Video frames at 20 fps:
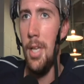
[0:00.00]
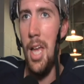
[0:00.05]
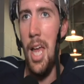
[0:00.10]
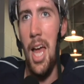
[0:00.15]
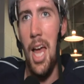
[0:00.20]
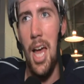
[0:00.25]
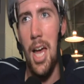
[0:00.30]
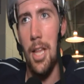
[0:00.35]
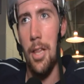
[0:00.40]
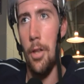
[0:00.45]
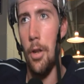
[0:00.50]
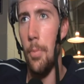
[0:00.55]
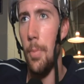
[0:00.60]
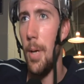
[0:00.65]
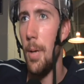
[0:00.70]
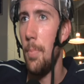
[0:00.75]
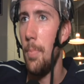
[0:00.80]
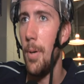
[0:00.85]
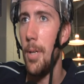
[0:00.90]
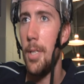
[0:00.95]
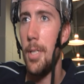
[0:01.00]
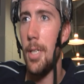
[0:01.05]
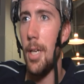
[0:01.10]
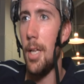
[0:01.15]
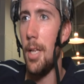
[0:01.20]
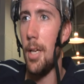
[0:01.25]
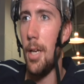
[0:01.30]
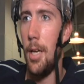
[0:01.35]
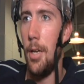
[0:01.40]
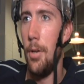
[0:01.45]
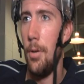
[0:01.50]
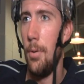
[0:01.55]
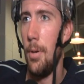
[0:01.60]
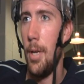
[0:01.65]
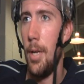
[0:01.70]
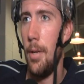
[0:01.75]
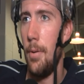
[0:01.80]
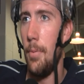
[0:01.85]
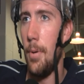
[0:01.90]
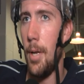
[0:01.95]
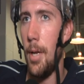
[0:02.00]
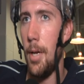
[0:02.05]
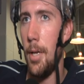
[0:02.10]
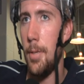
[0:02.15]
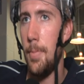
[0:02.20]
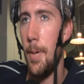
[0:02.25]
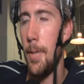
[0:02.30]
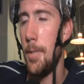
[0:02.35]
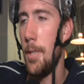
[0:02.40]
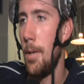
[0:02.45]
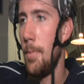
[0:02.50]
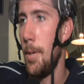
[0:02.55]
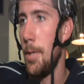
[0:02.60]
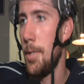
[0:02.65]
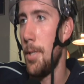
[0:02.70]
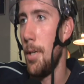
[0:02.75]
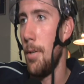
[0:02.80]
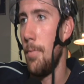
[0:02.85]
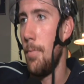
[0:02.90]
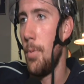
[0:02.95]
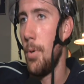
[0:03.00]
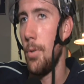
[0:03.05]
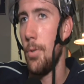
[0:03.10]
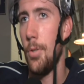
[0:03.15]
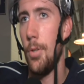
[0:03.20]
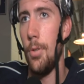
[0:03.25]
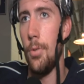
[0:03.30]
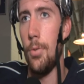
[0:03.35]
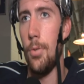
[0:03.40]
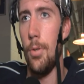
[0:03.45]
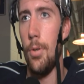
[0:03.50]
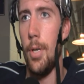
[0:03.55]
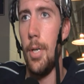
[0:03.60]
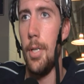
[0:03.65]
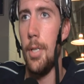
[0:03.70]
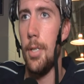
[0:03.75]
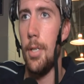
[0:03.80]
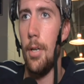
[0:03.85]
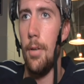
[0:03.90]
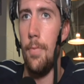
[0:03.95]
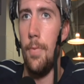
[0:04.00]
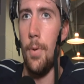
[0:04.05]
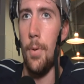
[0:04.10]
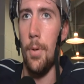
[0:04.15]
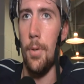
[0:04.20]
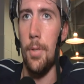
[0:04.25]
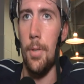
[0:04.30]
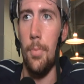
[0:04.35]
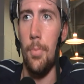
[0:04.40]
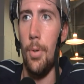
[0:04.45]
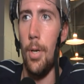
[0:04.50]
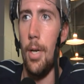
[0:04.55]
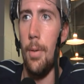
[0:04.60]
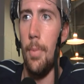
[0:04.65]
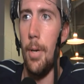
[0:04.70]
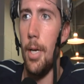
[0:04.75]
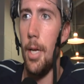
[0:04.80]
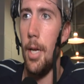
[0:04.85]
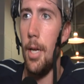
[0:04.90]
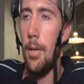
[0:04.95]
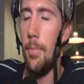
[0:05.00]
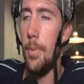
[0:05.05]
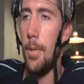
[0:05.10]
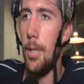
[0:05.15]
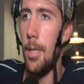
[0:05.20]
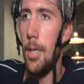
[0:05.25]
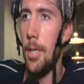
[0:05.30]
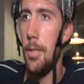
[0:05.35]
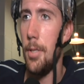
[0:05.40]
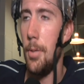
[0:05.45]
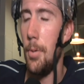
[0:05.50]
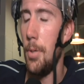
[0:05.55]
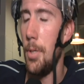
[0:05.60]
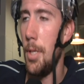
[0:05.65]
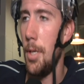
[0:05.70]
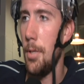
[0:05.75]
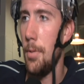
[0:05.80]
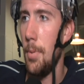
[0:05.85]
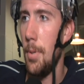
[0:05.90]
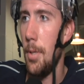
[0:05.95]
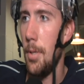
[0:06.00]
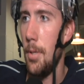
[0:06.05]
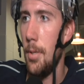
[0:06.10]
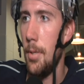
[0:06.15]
Yeah, a little bit, but I think I know what I expect out of myself more so. So I just got to focus on playing my game and see where it takes me.